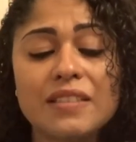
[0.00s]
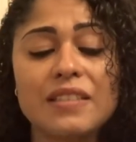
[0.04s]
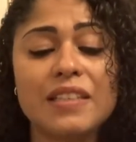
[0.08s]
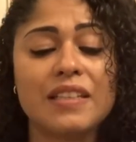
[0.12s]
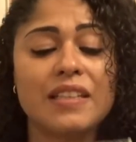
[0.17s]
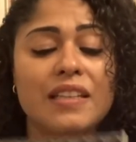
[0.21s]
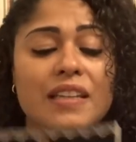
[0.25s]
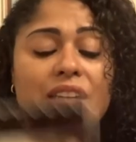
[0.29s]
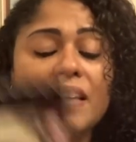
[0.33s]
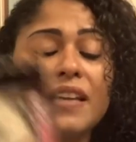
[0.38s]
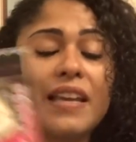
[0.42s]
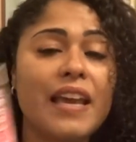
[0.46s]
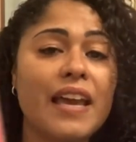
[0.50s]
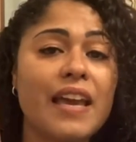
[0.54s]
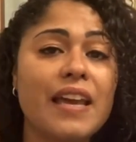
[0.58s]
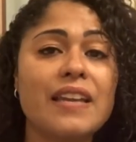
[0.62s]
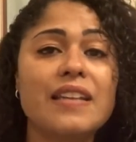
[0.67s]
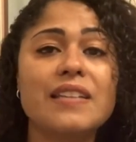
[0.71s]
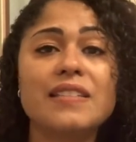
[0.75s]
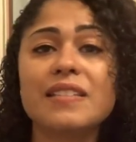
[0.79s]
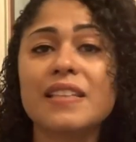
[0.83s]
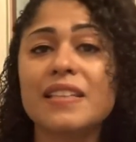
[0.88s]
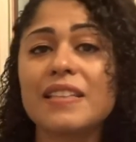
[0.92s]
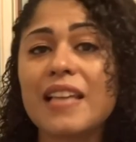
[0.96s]
And then again,
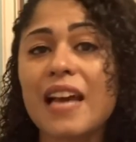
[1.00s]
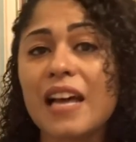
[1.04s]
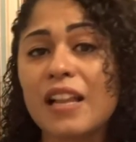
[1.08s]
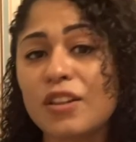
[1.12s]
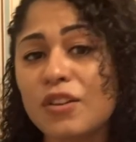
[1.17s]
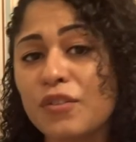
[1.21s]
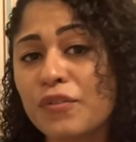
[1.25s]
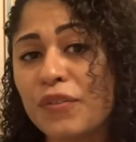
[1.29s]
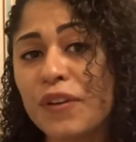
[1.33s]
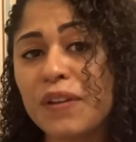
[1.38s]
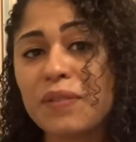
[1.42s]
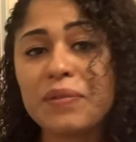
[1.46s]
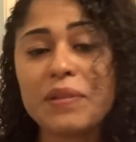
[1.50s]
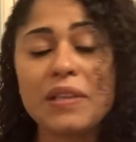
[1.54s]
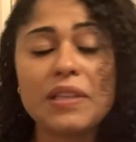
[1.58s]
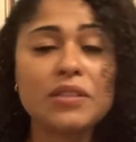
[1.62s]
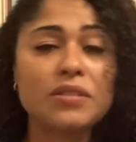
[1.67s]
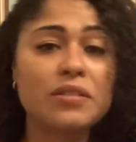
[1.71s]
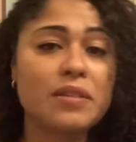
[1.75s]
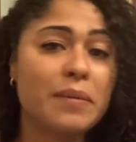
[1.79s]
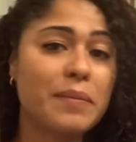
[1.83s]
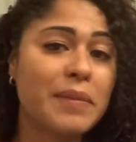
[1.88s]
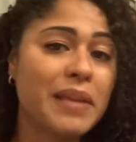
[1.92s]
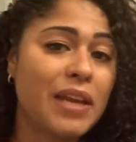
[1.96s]
it's $1.50,
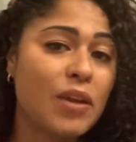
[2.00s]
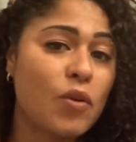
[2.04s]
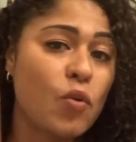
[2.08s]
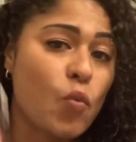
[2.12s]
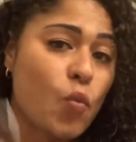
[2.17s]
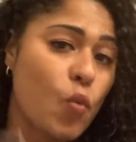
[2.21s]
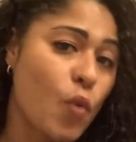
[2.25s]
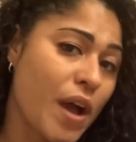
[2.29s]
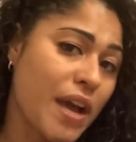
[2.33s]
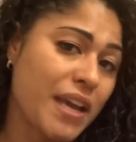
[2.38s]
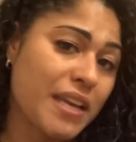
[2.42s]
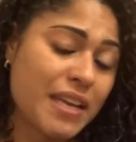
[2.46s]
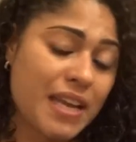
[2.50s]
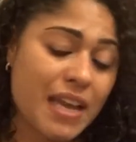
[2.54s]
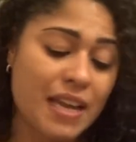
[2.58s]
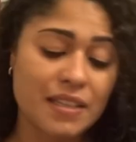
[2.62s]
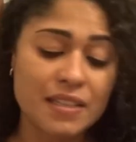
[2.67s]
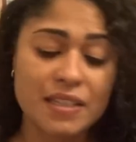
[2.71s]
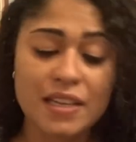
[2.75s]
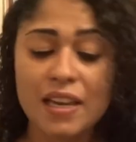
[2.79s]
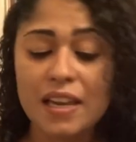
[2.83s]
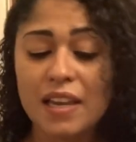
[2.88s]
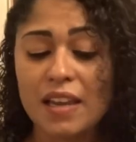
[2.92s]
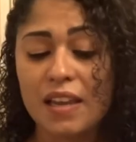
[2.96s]
so I'm like, why not?
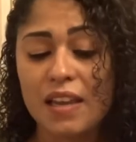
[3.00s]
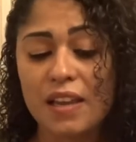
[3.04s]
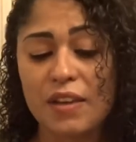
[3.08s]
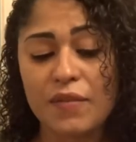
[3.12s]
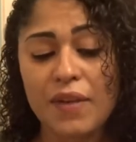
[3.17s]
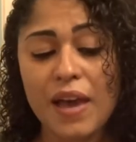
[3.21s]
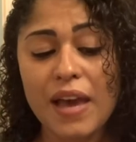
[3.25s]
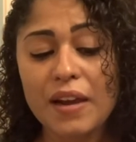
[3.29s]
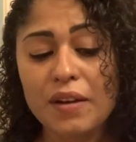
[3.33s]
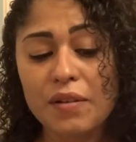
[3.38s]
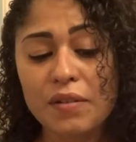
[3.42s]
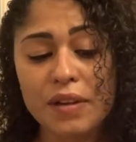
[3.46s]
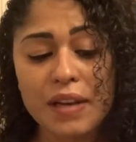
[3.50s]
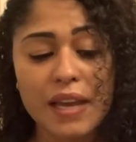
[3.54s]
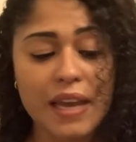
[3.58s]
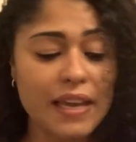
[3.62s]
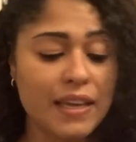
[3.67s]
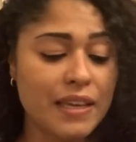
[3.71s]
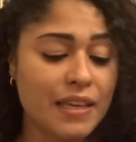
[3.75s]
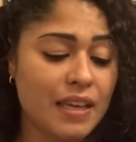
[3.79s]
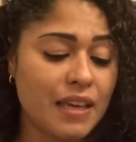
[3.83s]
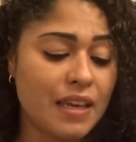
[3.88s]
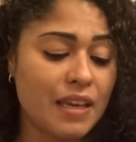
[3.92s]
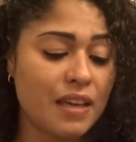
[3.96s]
If I don't
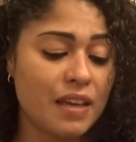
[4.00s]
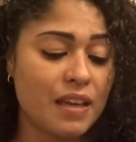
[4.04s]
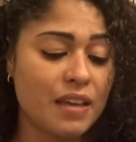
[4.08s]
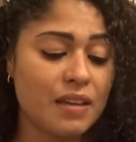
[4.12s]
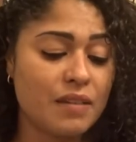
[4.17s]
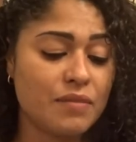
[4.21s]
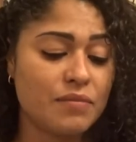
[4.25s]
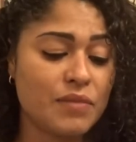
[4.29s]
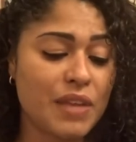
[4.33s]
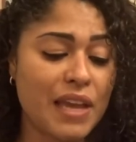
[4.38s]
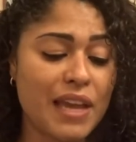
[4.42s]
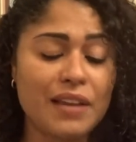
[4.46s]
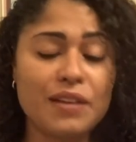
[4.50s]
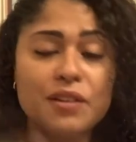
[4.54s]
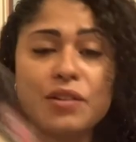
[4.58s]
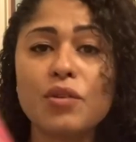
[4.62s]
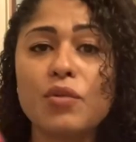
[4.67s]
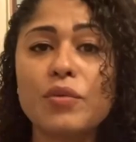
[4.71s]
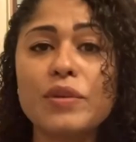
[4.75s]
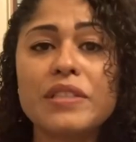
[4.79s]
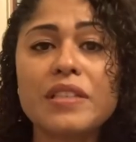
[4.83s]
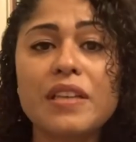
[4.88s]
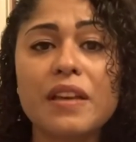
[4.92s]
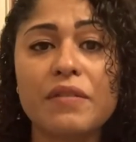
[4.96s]
like it, I can
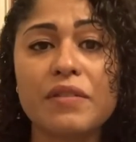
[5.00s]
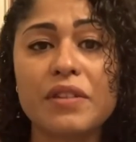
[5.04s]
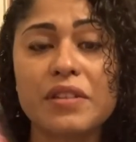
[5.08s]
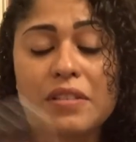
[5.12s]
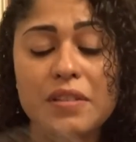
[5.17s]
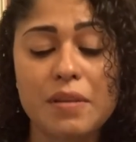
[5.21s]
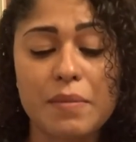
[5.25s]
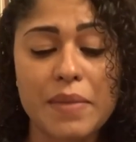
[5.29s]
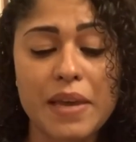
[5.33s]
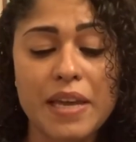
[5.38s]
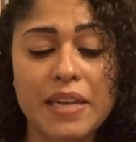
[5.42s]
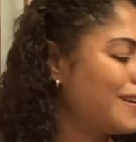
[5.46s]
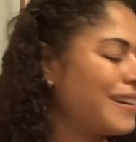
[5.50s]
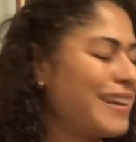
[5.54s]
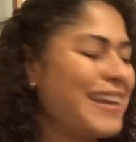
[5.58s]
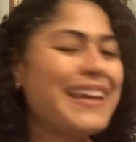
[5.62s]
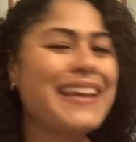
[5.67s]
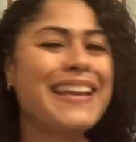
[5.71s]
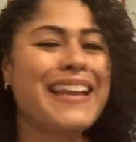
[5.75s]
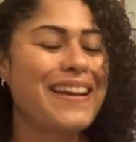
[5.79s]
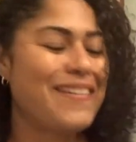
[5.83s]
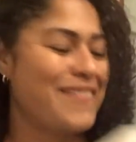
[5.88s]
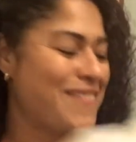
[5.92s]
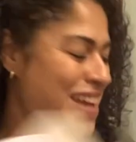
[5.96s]
always give it to somebody. Okay,
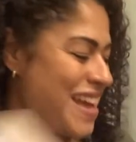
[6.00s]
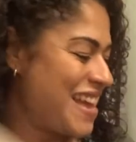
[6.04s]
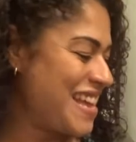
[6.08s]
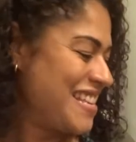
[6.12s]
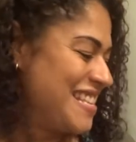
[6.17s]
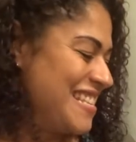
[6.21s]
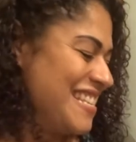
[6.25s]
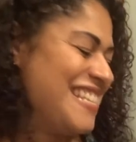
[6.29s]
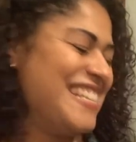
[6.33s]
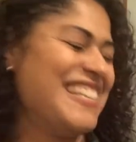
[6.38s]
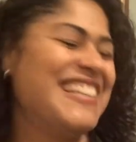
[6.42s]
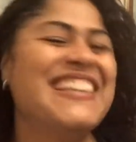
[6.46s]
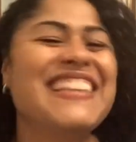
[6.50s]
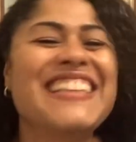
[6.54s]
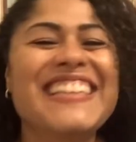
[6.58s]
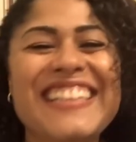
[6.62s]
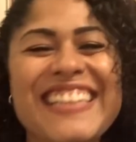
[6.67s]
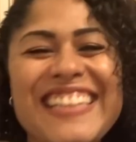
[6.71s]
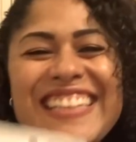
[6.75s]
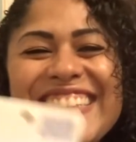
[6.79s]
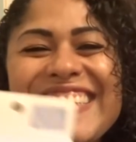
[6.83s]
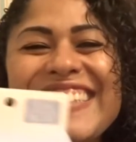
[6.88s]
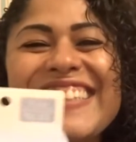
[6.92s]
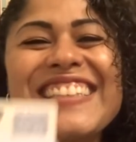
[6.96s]
now guys,
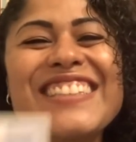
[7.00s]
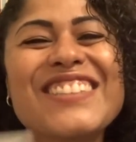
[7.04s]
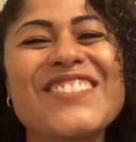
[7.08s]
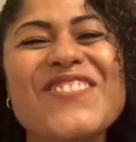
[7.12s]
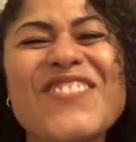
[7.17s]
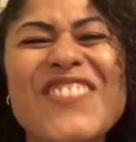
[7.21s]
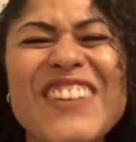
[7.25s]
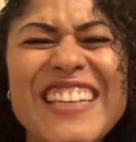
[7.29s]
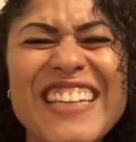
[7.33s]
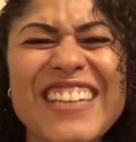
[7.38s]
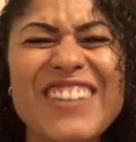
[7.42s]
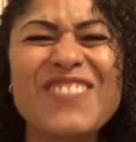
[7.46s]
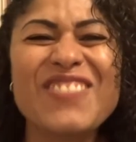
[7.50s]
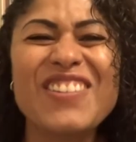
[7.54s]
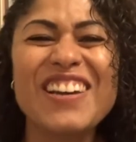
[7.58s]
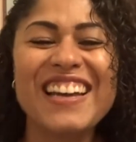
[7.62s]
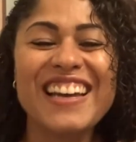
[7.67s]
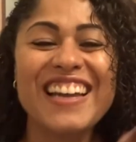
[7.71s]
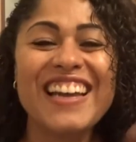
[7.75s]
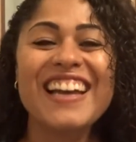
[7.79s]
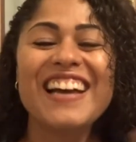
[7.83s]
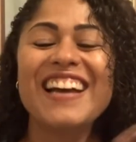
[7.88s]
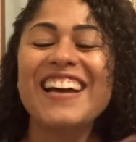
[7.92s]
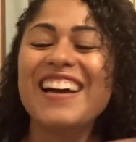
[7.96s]
this is funny,
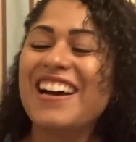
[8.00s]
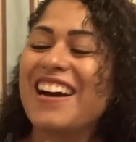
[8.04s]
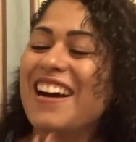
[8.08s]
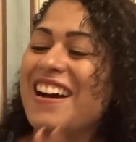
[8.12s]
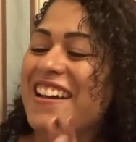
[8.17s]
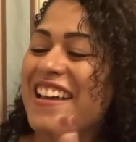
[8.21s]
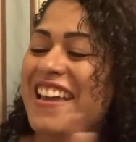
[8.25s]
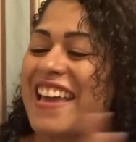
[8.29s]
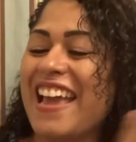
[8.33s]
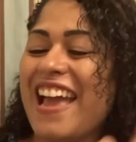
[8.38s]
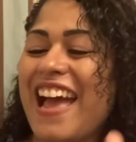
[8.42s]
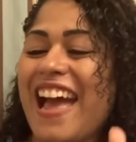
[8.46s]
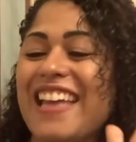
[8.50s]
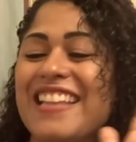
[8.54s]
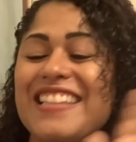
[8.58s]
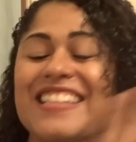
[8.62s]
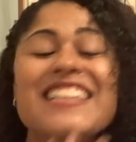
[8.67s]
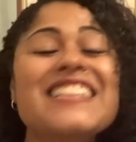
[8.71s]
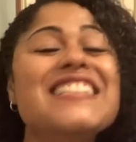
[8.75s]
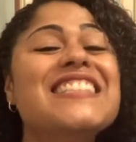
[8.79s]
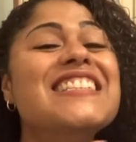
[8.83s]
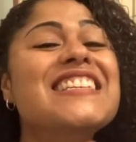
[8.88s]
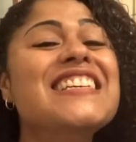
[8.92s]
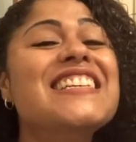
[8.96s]
but okay, I
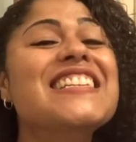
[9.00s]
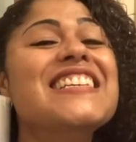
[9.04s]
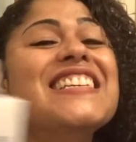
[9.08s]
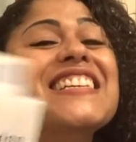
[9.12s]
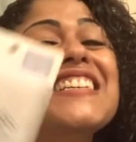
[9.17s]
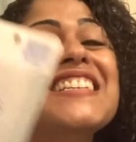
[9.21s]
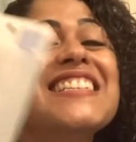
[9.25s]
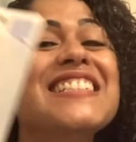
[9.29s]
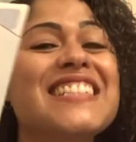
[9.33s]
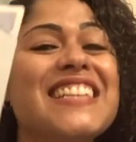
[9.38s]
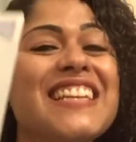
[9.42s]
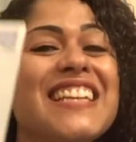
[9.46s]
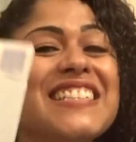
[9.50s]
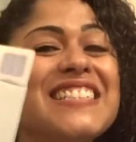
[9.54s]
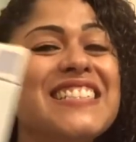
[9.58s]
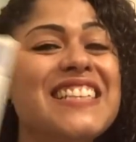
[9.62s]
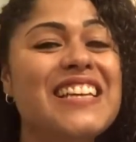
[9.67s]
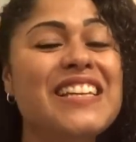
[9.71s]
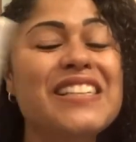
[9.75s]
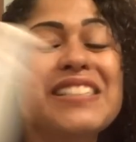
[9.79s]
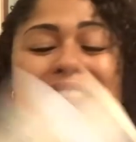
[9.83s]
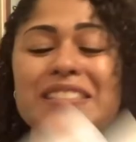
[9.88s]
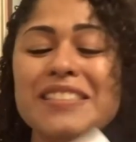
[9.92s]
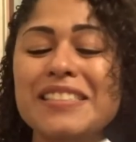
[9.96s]
did see these and I
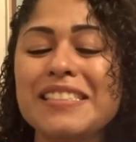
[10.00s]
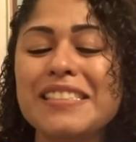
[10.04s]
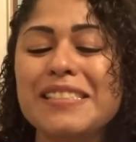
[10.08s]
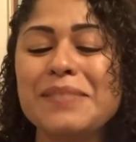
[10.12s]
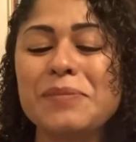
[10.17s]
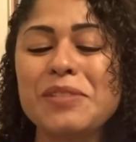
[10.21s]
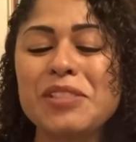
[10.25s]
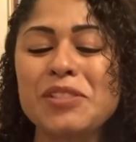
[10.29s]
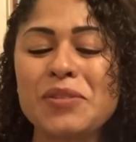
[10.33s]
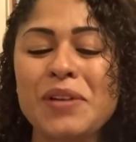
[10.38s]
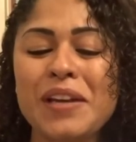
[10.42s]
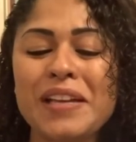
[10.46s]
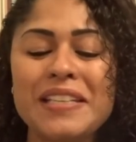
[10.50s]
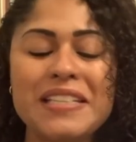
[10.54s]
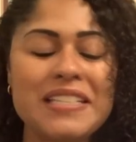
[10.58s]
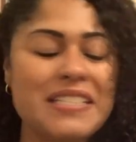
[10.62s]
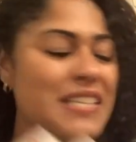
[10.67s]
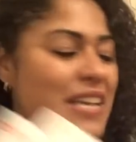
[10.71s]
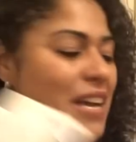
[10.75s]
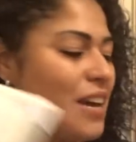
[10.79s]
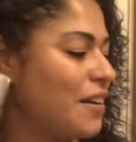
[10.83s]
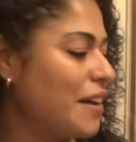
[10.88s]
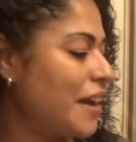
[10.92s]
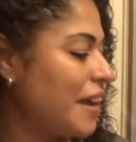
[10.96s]
said, huh, let me try these
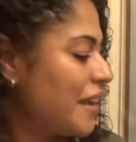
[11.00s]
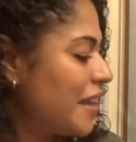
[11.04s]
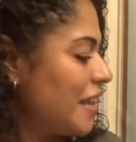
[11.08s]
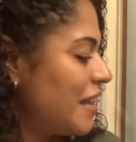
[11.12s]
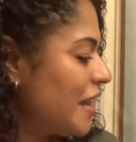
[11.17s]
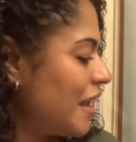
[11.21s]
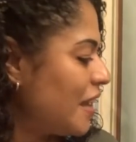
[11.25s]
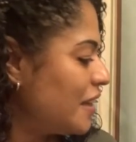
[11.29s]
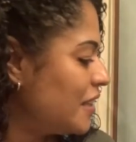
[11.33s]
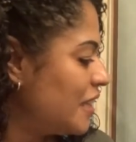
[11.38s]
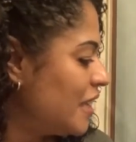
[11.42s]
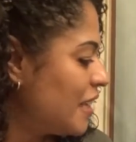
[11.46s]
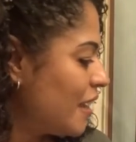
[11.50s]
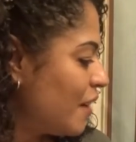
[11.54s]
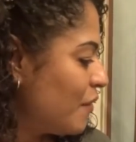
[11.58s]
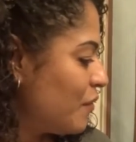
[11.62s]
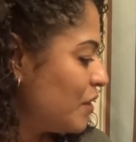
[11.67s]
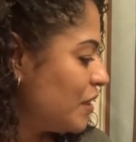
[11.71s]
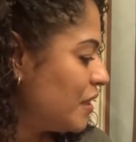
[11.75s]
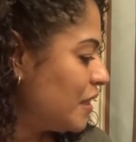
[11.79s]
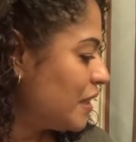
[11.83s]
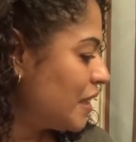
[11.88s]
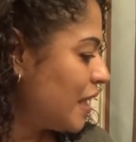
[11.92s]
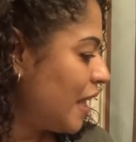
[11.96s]
out. Again, I think
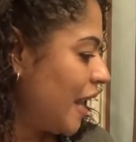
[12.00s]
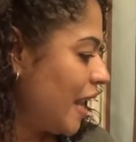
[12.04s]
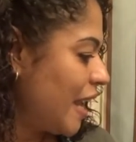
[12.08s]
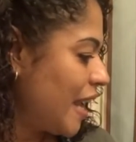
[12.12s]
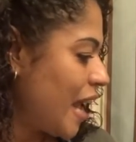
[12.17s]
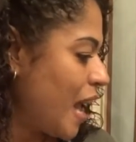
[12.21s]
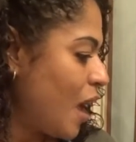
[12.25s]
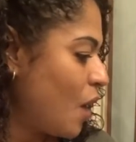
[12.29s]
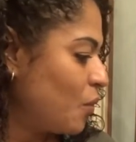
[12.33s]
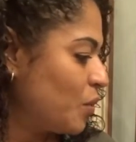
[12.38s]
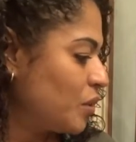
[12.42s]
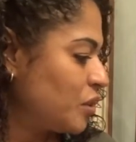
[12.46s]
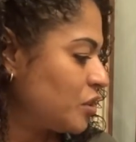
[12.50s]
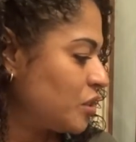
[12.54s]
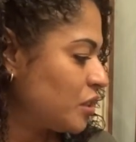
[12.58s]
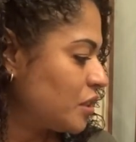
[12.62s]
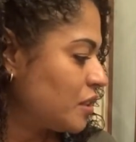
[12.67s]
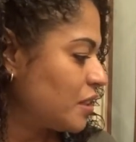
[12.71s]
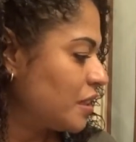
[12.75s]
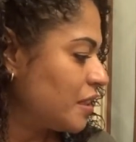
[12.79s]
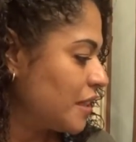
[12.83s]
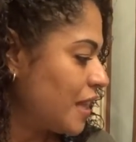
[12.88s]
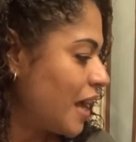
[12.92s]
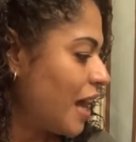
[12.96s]
everything that I got was just
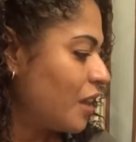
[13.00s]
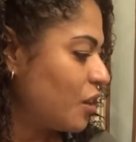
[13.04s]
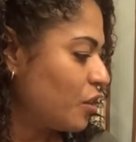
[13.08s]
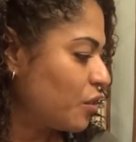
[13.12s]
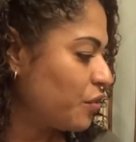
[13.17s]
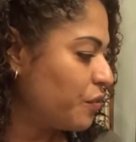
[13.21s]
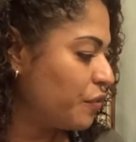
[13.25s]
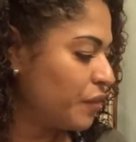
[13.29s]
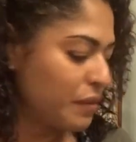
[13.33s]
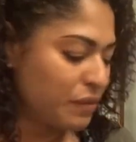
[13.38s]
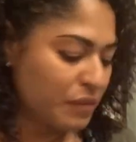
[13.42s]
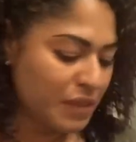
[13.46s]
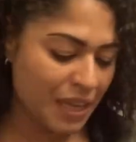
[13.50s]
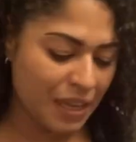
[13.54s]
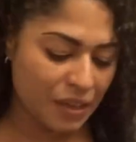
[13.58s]
$1.50.